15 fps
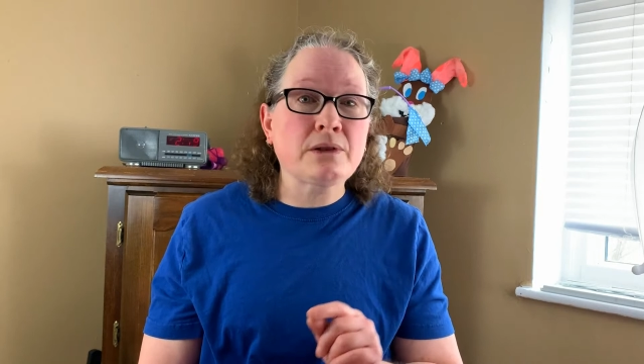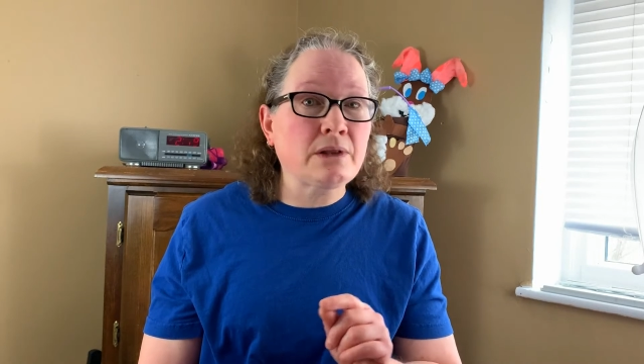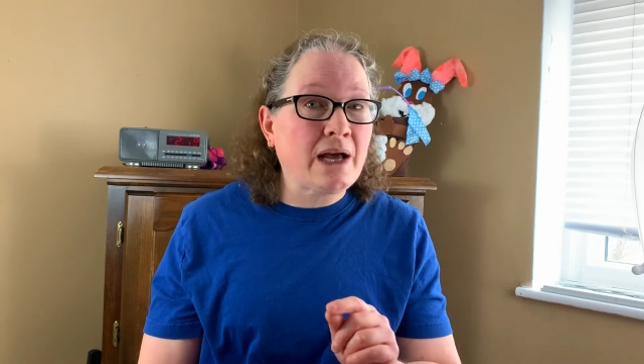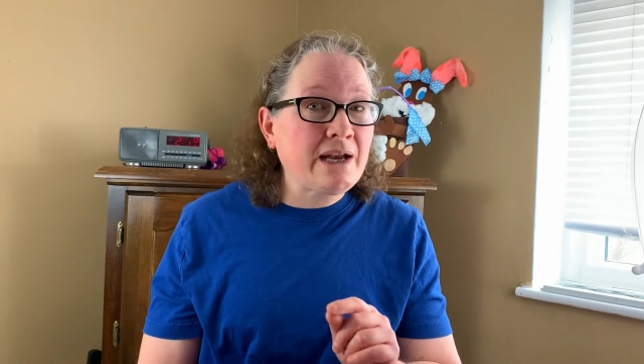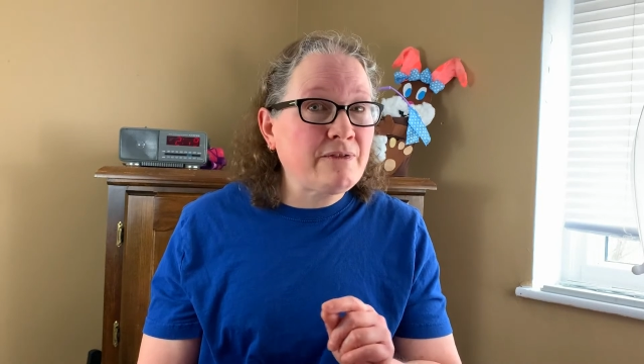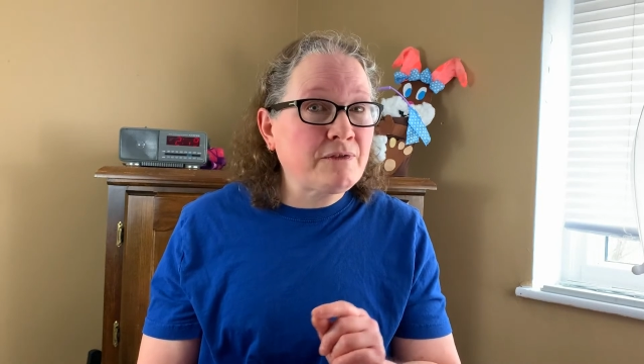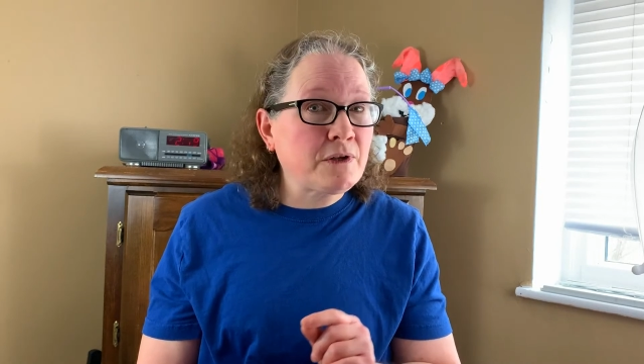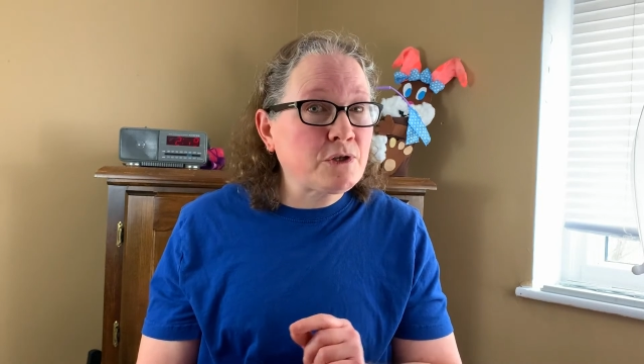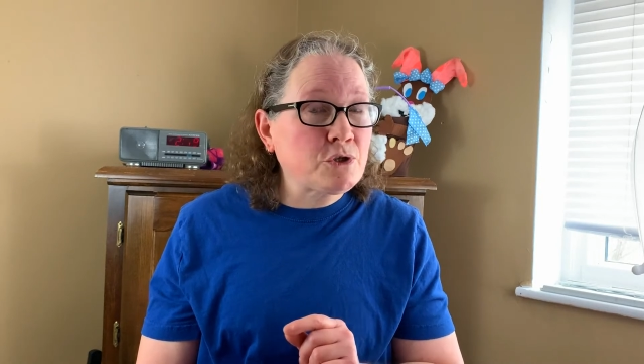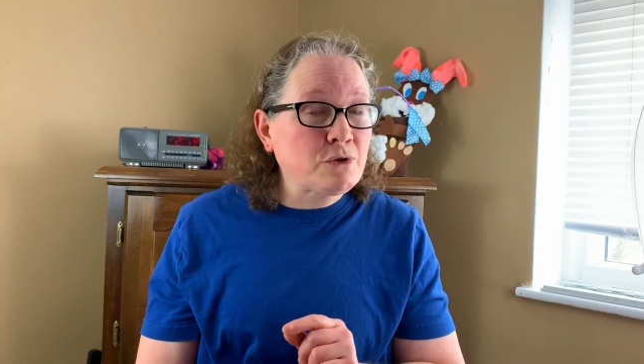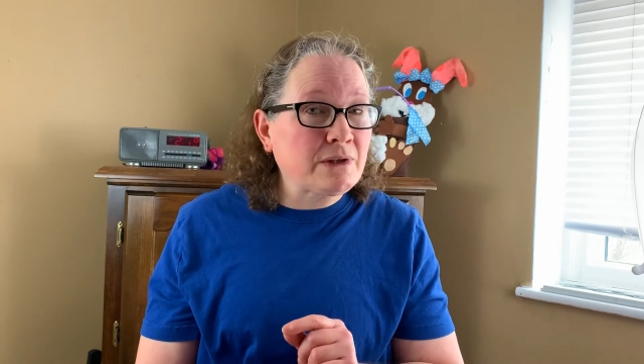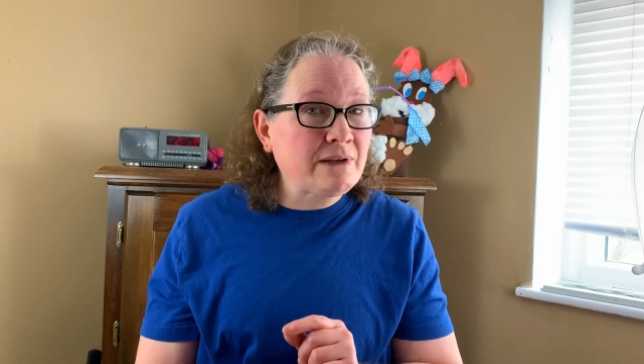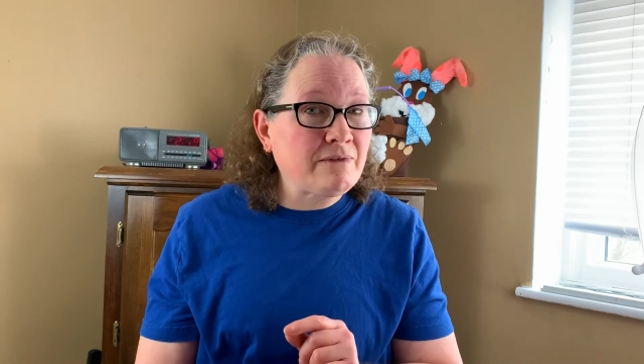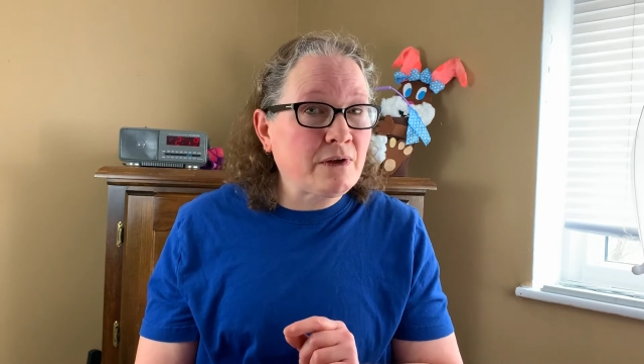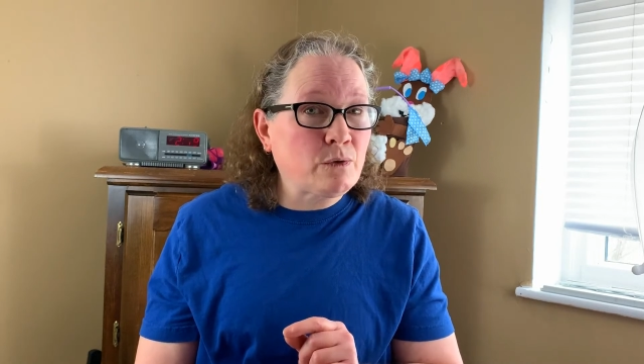life that
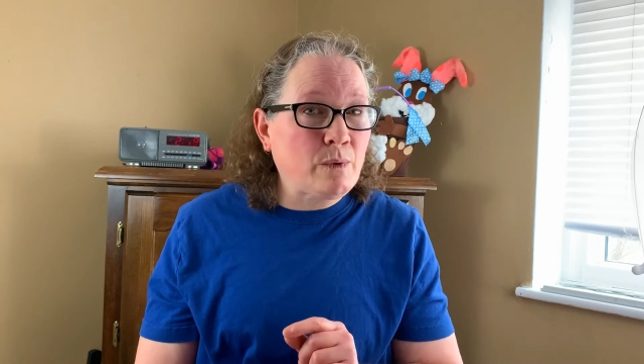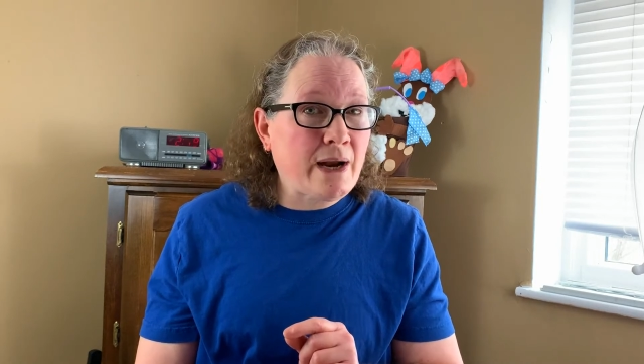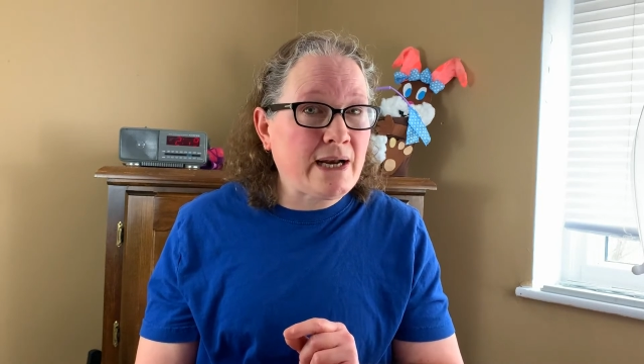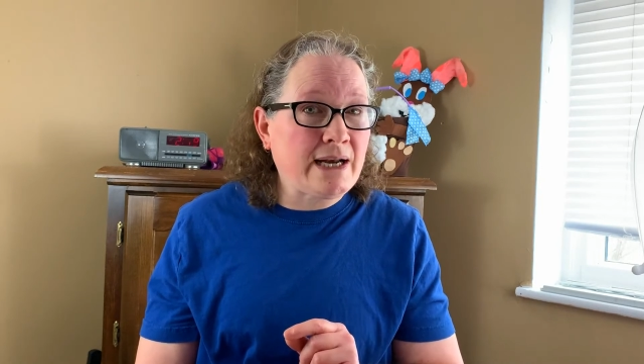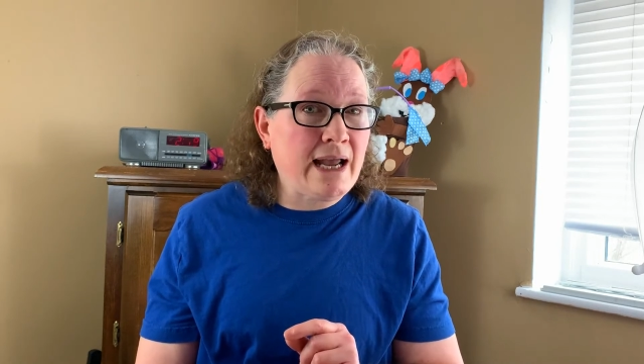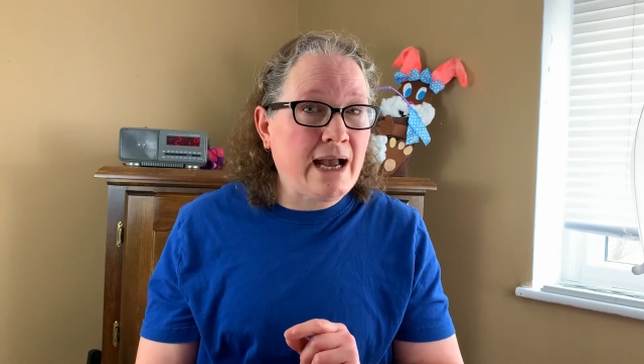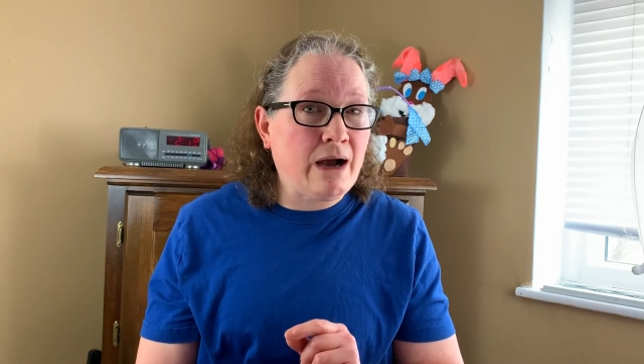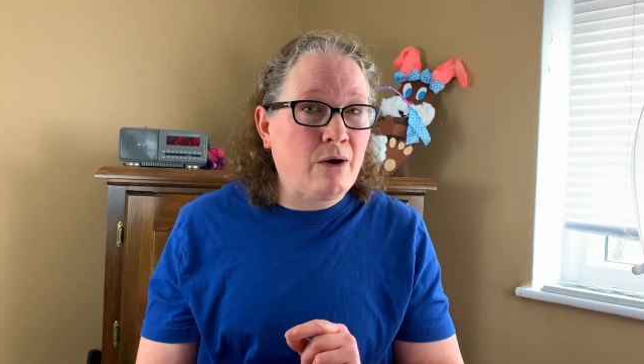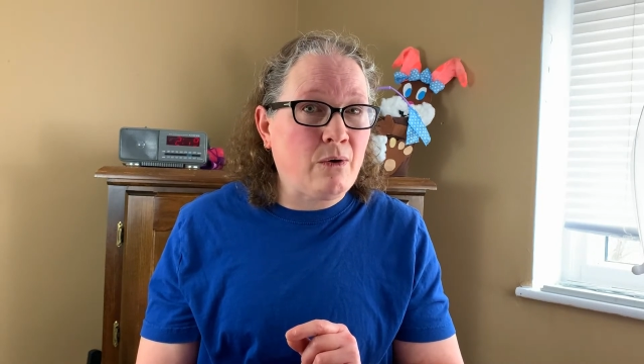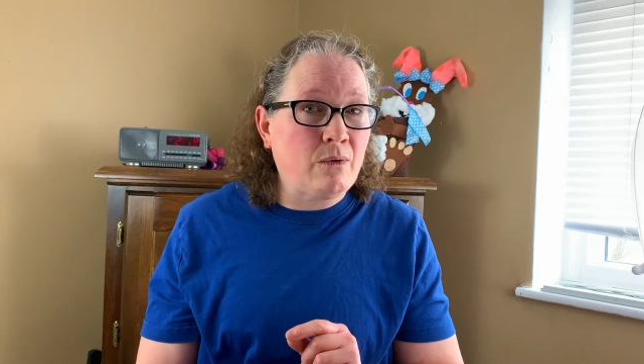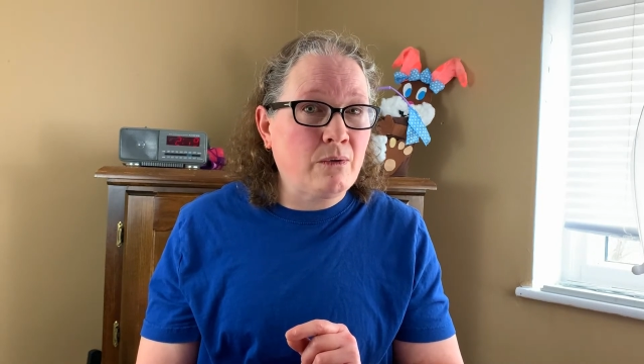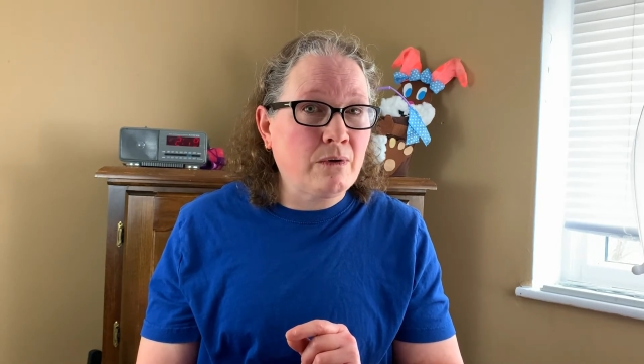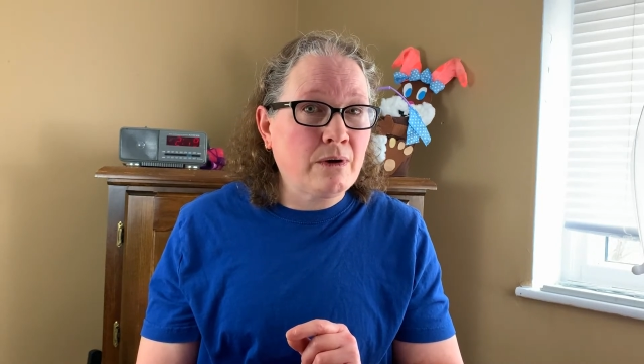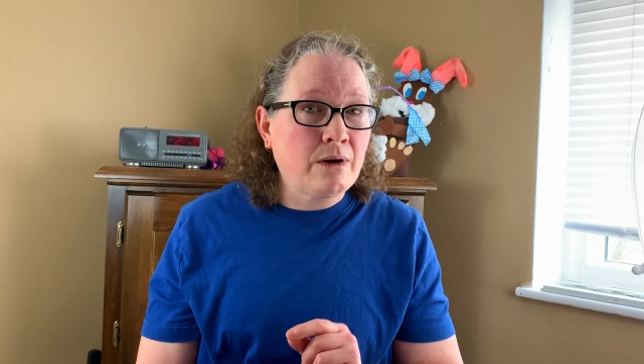you're living right now?